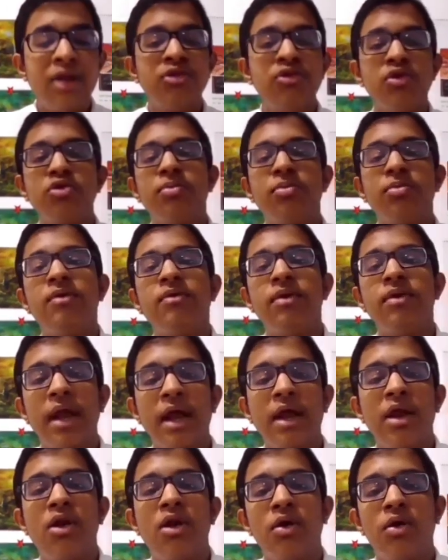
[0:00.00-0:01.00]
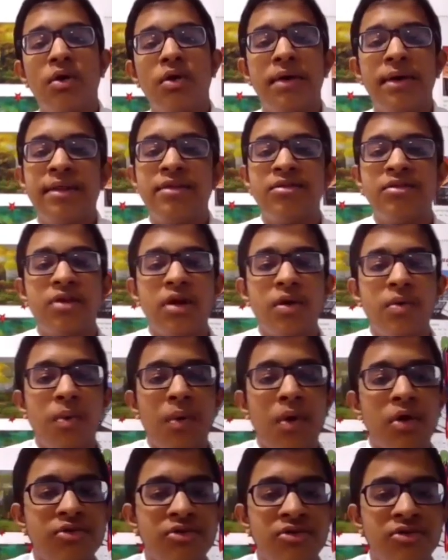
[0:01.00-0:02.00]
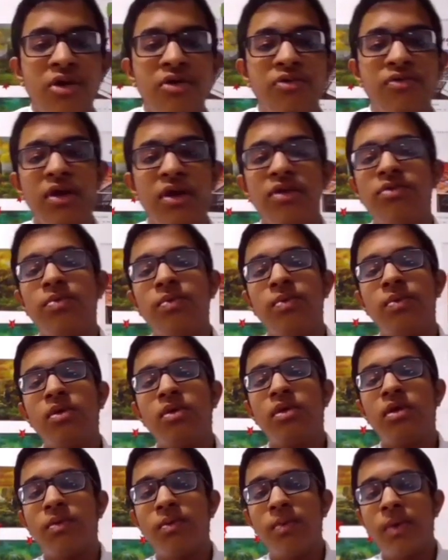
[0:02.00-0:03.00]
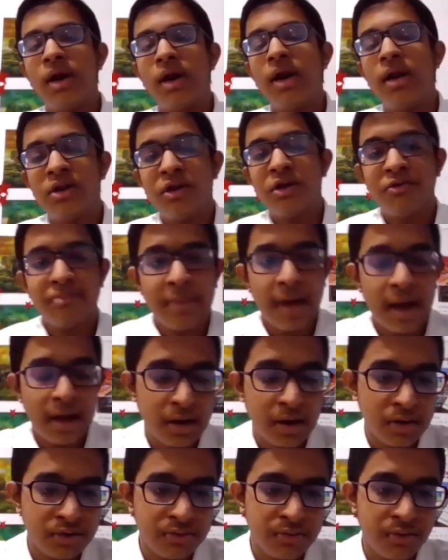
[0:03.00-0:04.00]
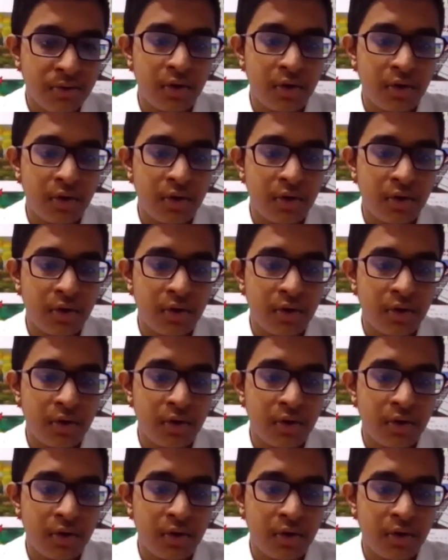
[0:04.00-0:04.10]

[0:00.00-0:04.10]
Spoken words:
Choose between analog or digital watch face with a variety of bangles,